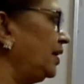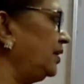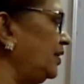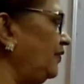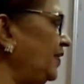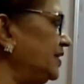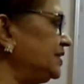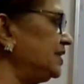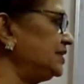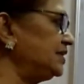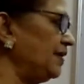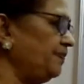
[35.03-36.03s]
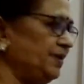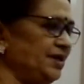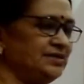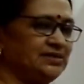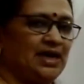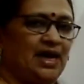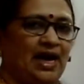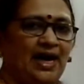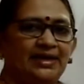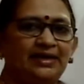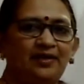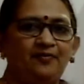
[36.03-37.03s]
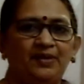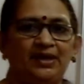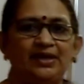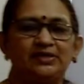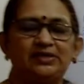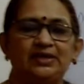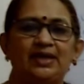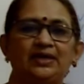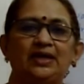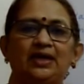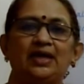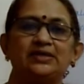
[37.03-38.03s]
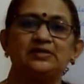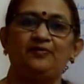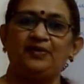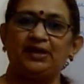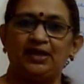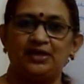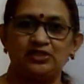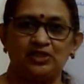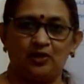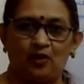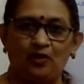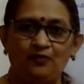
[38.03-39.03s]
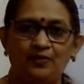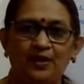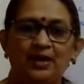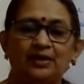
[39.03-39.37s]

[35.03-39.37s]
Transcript: The first step is identification and classification of